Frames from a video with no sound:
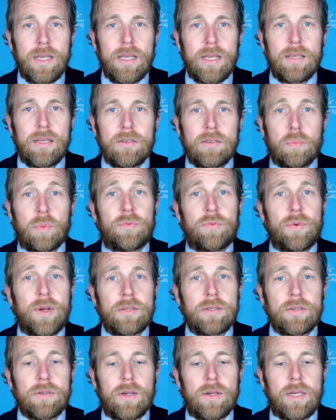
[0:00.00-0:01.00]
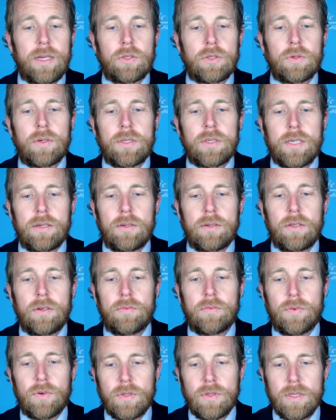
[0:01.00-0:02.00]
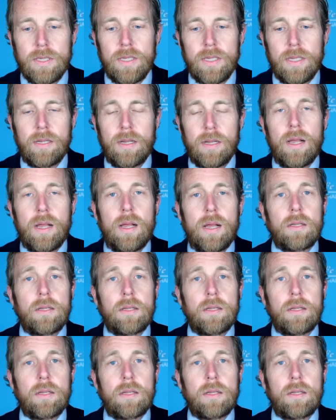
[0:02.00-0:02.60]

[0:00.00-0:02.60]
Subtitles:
He's a professor at Georgetown University,